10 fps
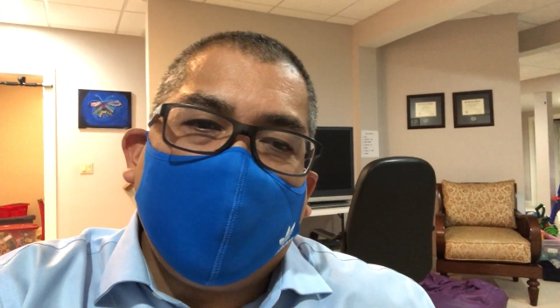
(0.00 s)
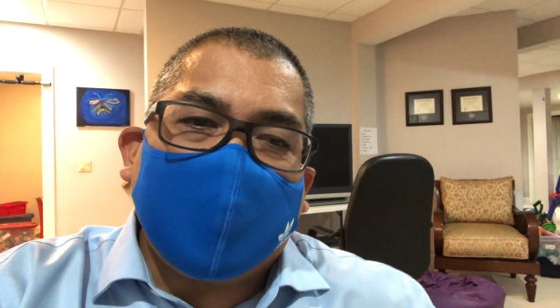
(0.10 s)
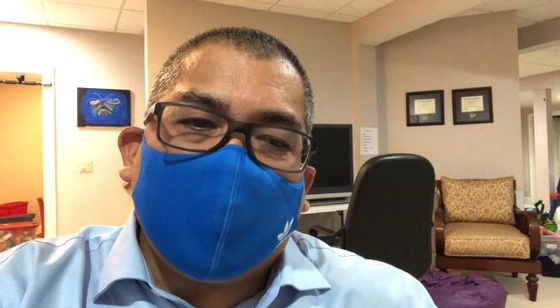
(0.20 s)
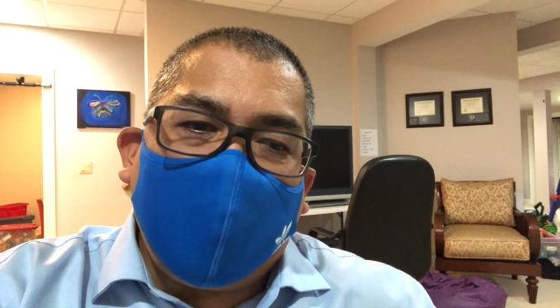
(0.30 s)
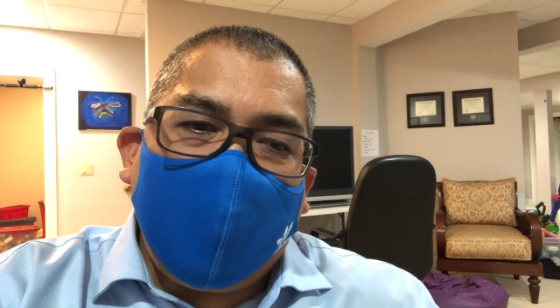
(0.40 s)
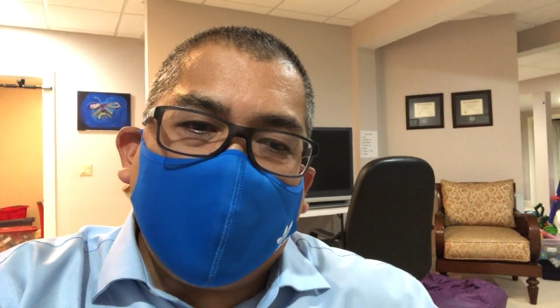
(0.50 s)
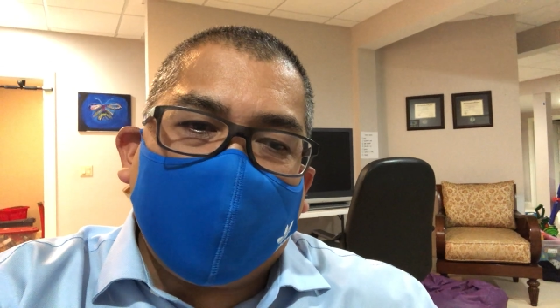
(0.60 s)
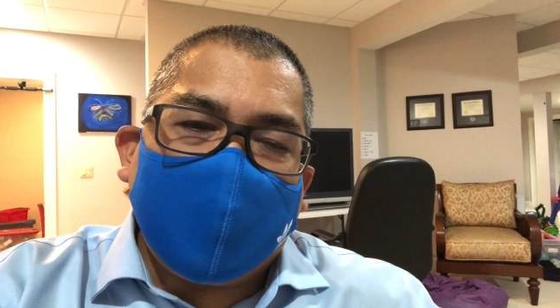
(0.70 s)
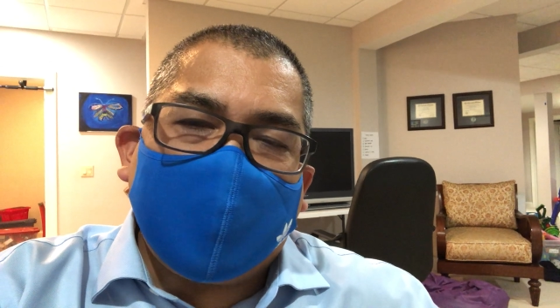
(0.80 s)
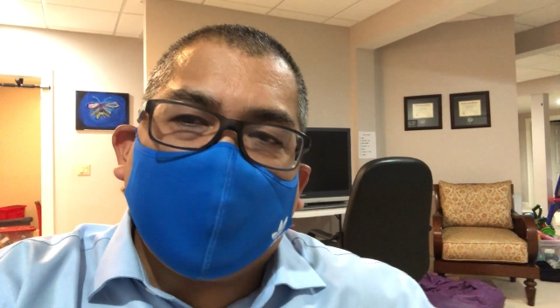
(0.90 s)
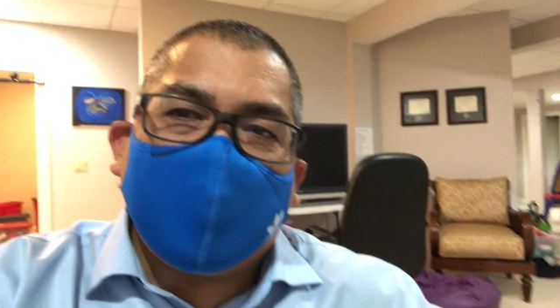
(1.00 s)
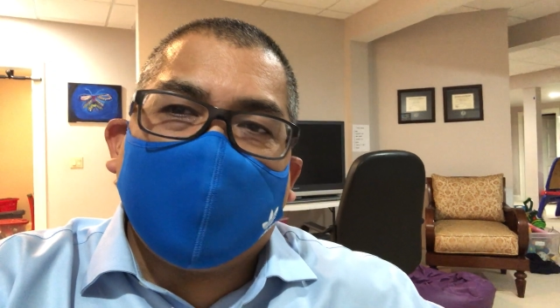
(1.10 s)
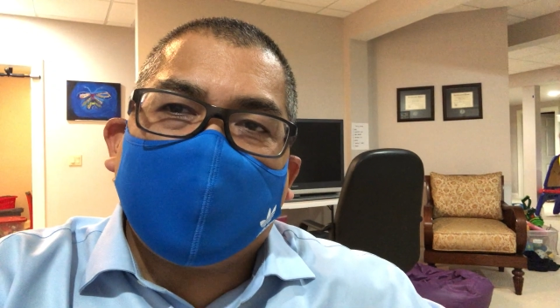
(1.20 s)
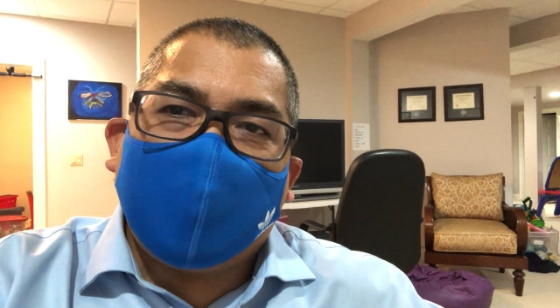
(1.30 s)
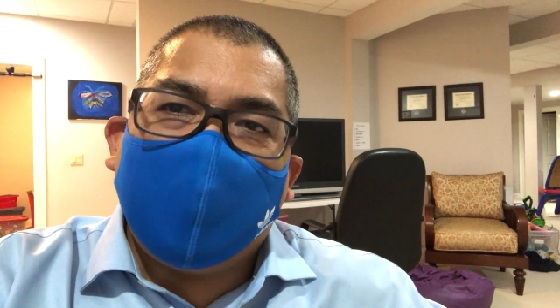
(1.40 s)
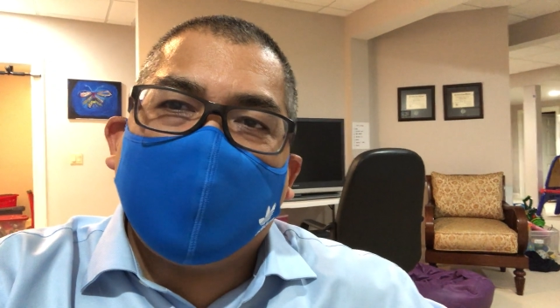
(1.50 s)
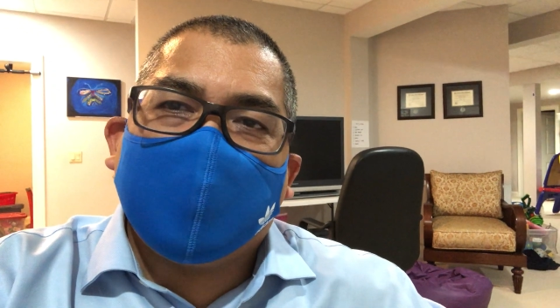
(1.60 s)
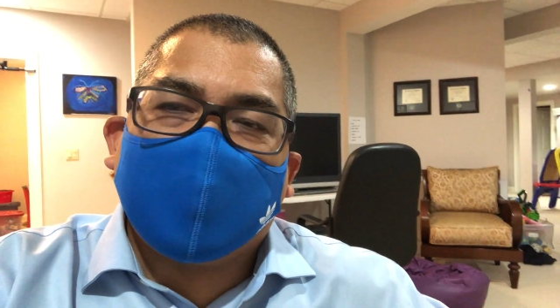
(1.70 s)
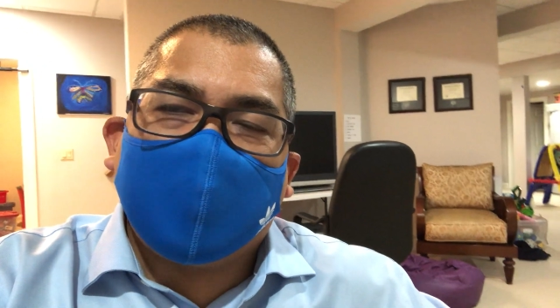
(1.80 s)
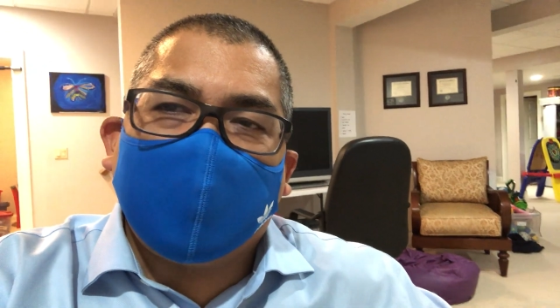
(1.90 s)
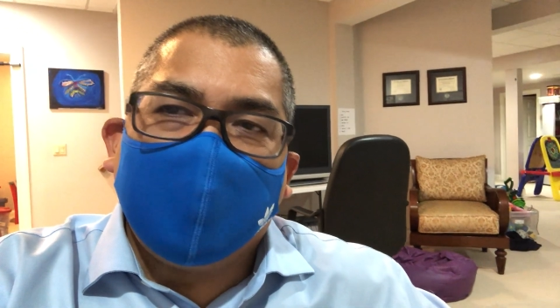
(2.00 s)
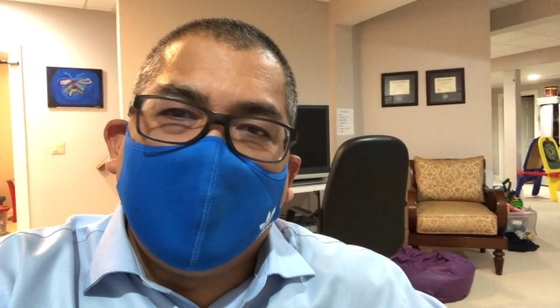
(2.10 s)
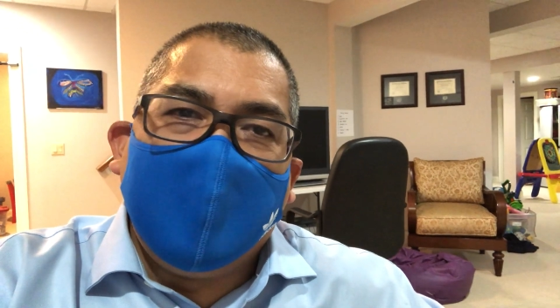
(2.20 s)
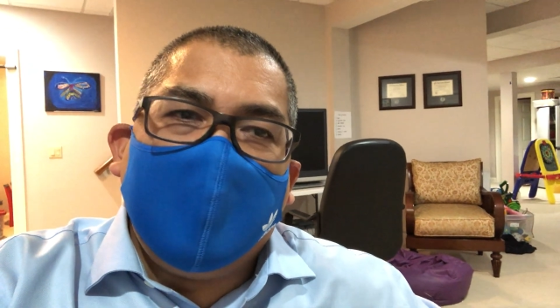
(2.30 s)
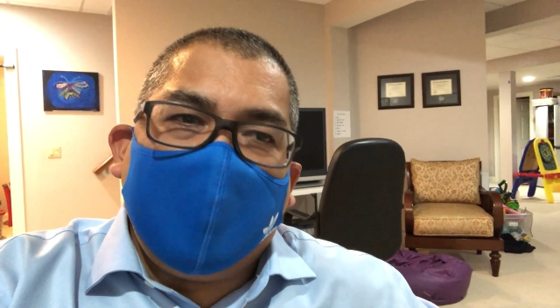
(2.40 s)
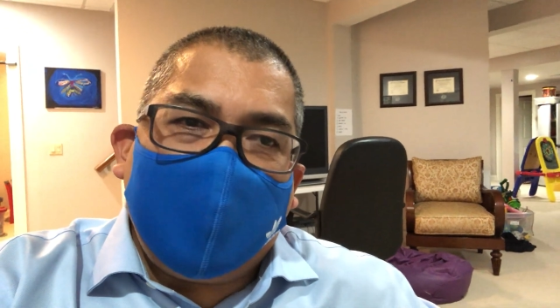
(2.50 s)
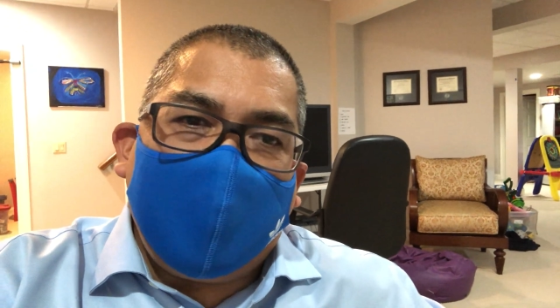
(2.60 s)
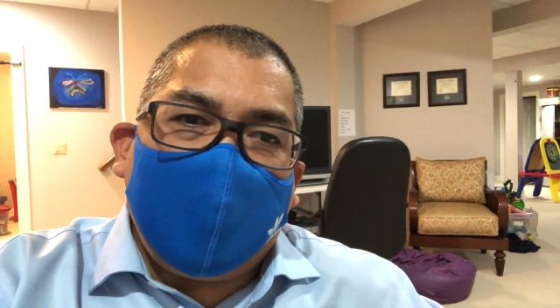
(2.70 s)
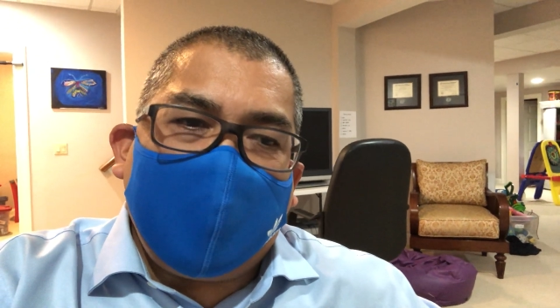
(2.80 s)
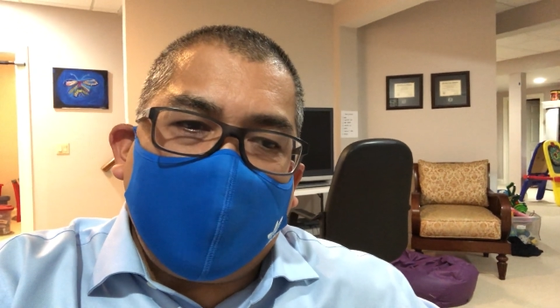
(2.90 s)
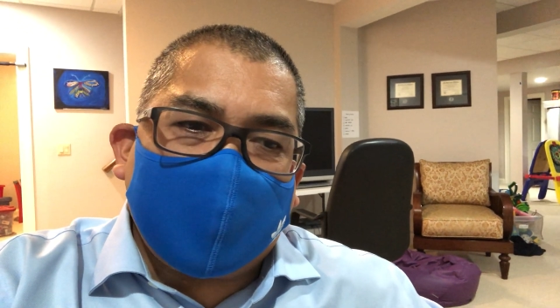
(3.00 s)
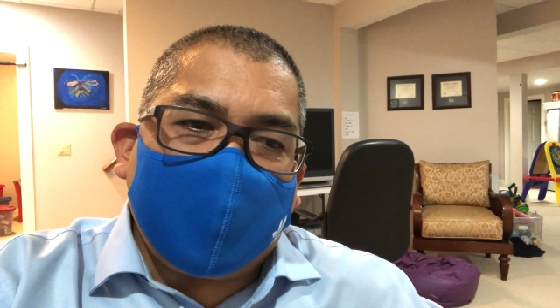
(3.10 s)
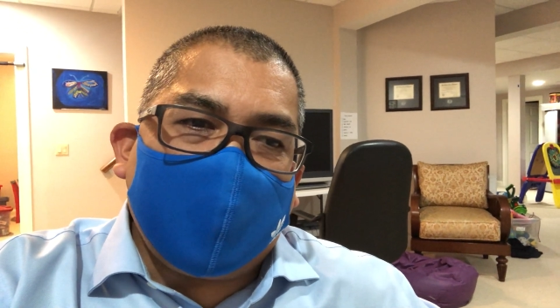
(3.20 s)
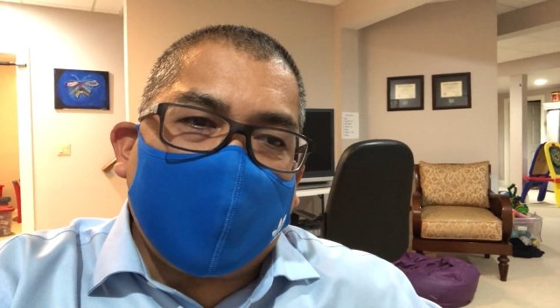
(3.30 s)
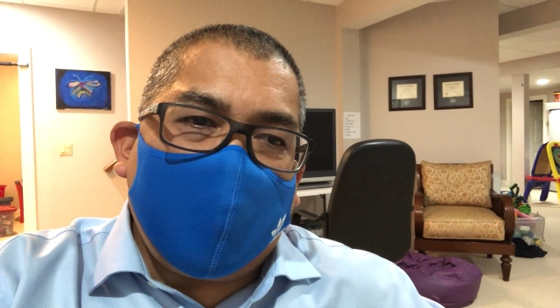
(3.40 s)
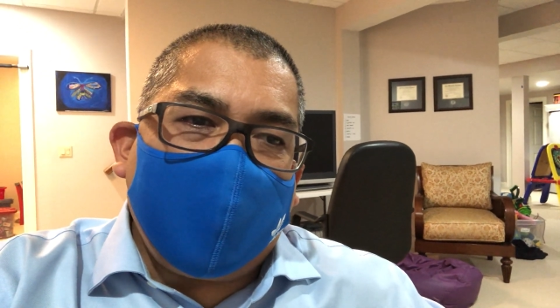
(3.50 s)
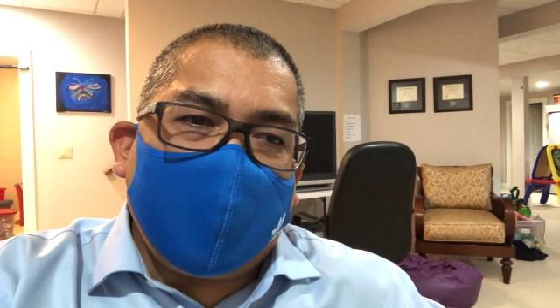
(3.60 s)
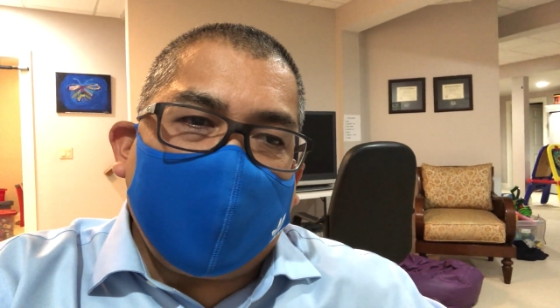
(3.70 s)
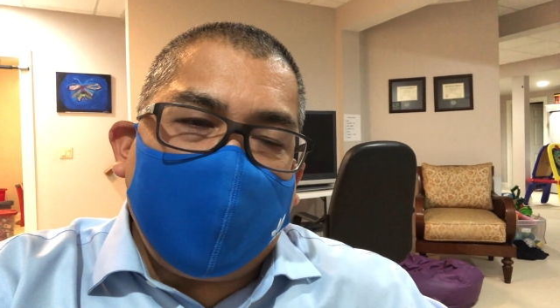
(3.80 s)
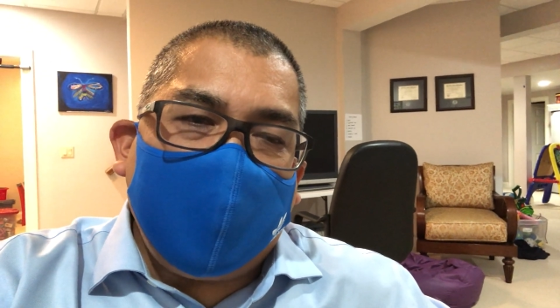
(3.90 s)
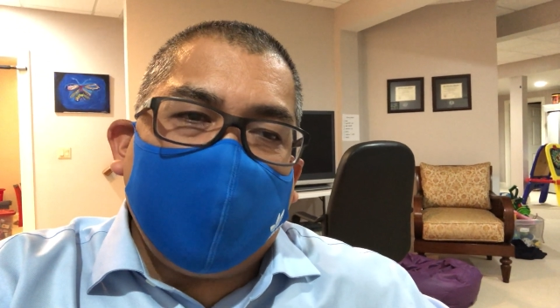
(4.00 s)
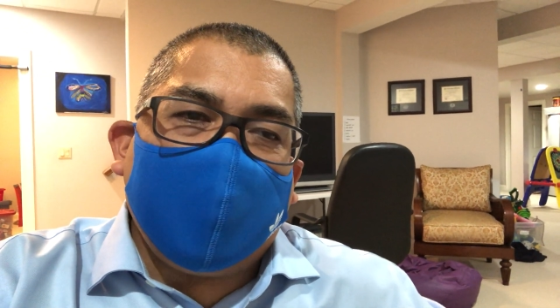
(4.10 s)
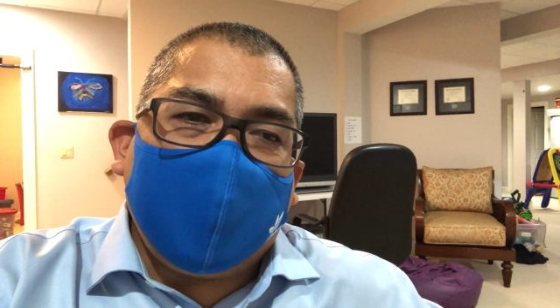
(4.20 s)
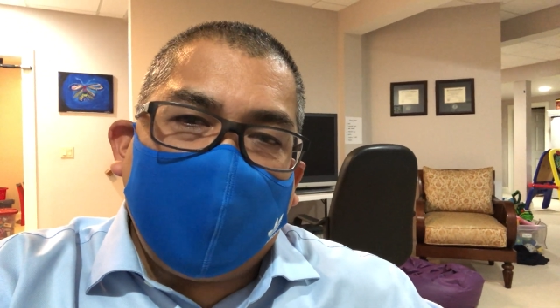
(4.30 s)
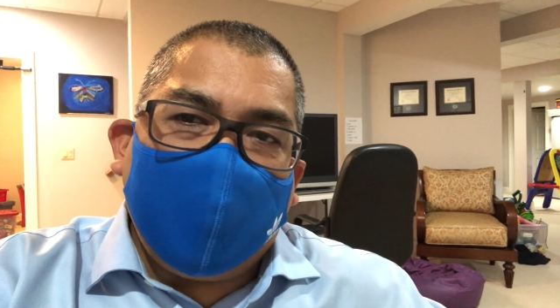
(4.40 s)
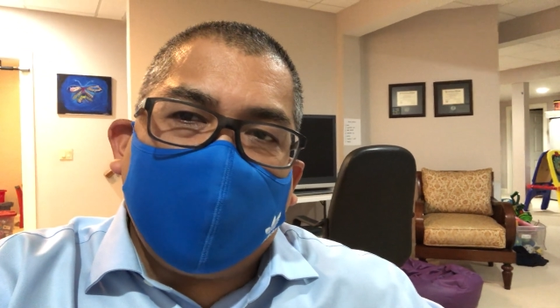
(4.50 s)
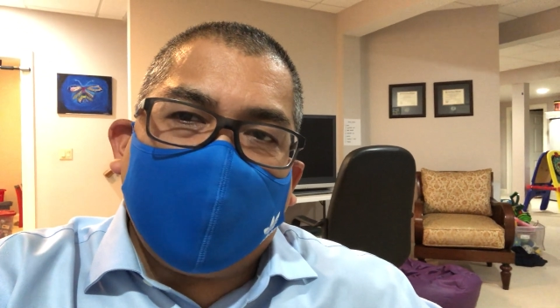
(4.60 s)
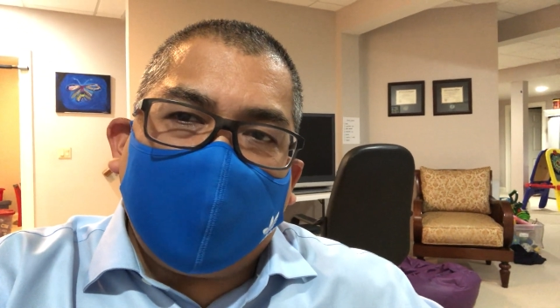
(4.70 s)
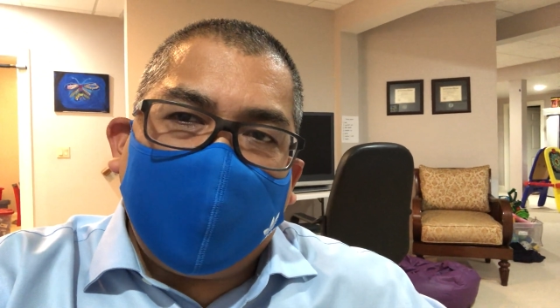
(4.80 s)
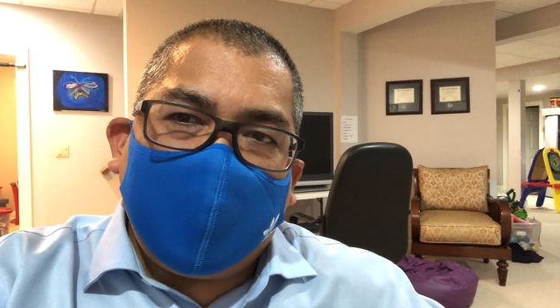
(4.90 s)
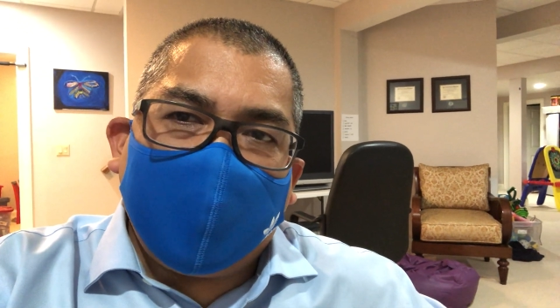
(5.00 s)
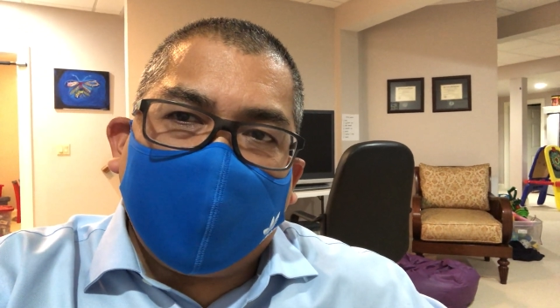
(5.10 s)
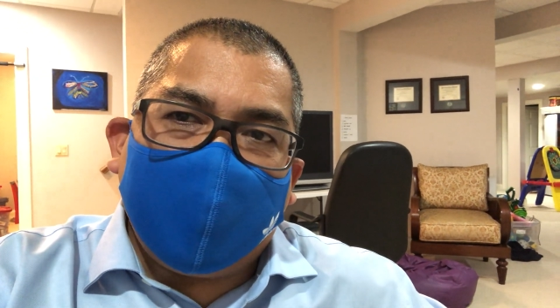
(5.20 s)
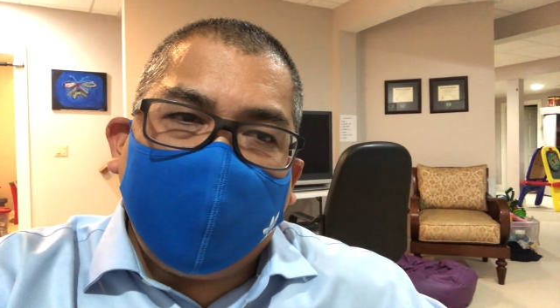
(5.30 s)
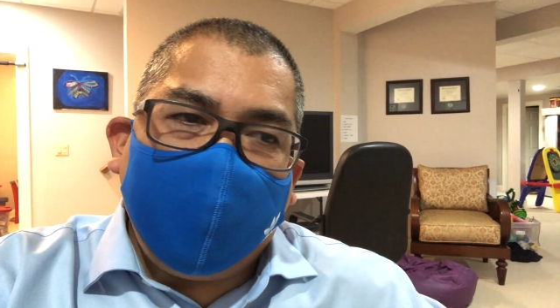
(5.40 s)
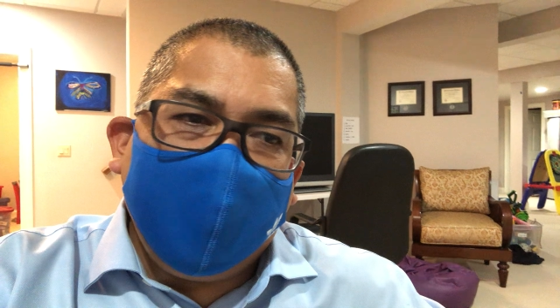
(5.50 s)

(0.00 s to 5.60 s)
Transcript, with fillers: much longer since the surge is uh, actually occurring even here in Ohio,